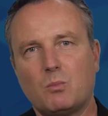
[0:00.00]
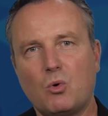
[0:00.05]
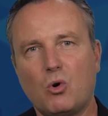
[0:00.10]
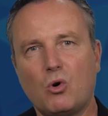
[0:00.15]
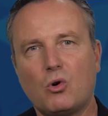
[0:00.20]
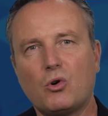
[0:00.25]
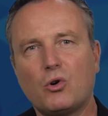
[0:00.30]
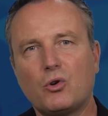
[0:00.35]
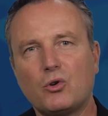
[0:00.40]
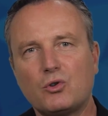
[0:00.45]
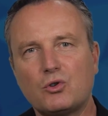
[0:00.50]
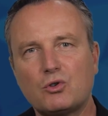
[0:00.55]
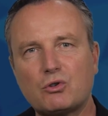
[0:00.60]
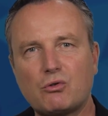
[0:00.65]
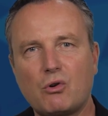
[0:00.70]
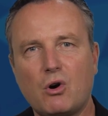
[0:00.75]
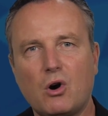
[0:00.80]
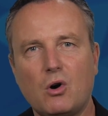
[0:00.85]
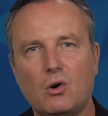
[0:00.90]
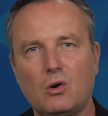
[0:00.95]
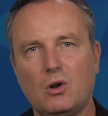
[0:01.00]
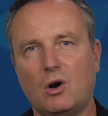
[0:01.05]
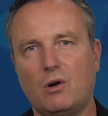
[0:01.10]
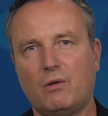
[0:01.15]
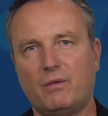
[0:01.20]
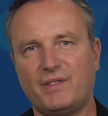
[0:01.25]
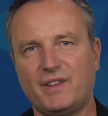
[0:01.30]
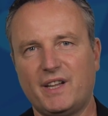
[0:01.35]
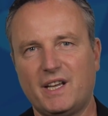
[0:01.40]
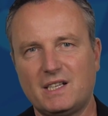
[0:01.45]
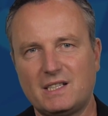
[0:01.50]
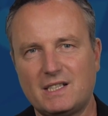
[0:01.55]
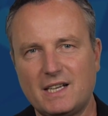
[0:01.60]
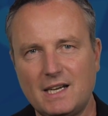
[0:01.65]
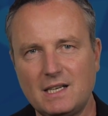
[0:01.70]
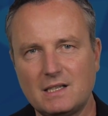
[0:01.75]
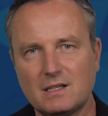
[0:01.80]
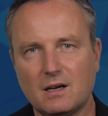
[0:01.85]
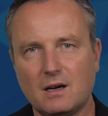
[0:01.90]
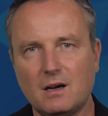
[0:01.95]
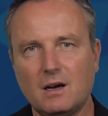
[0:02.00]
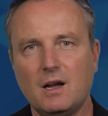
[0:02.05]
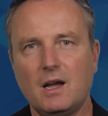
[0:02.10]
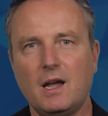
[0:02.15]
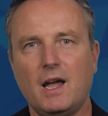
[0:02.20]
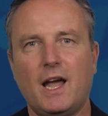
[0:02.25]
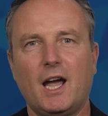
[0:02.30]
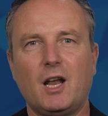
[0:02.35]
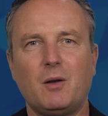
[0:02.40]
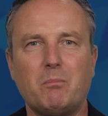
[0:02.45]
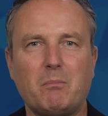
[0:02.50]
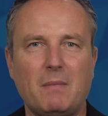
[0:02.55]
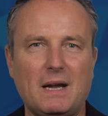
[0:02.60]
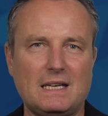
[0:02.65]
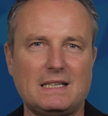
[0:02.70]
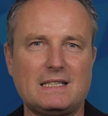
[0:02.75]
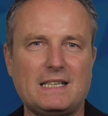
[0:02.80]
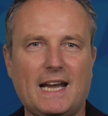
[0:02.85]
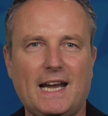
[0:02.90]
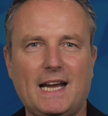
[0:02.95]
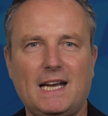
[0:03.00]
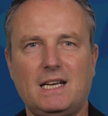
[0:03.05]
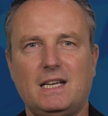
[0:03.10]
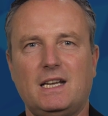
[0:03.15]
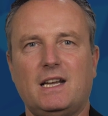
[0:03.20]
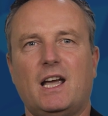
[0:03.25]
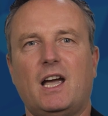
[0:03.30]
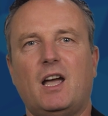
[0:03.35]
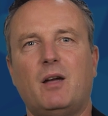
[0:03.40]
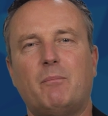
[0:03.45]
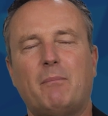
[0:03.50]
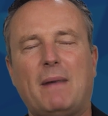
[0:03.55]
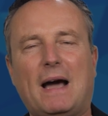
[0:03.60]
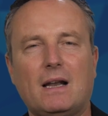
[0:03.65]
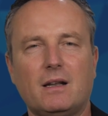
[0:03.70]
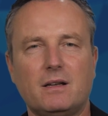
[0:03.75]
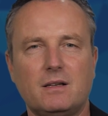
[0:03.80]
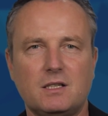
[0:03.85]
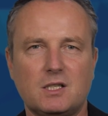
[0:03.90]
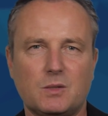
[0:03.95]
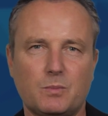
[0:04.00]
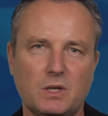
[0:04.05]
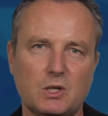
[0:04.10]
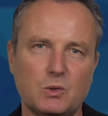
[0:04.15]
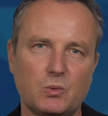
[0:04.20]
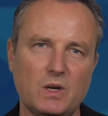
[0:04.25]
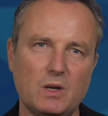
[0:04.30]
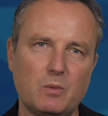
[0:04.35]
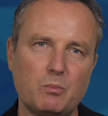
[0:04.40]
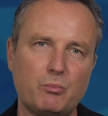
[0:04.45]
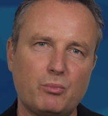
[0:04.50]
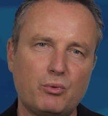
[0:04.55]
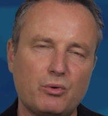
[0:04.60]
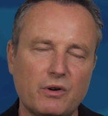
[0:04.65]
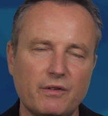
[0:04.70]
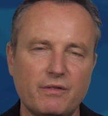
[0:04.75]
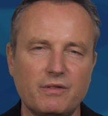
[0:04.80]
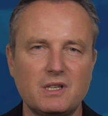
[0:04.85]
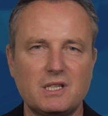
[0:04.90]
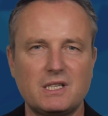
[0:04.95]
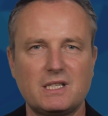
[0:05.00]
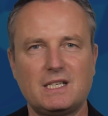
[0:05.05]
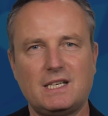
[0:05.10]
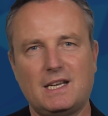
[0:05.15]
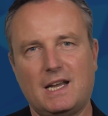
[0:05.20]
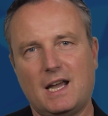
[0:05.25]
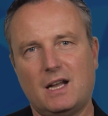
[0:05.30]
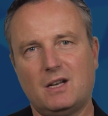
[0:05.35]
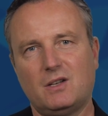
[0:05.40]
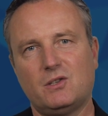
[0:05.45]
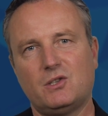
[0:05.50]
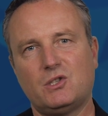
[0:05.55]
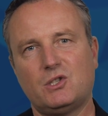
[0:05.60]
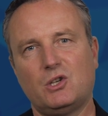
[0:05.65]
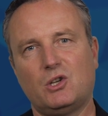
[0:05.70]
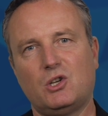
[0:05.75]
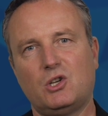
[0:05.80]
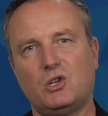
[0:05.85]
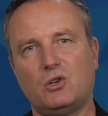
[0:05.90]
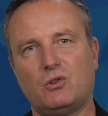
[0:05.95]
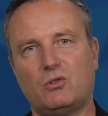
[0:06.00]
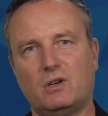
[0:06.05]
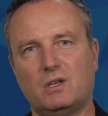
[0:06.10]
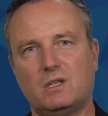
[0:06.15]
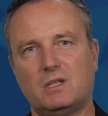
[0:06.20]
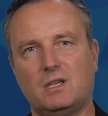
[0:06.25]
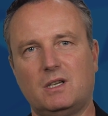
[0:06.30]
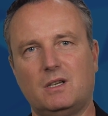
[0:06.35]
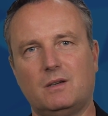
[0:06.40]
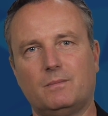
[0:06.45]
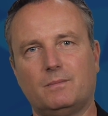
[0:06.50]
more control over their data and maintaining a balance between privacy and security.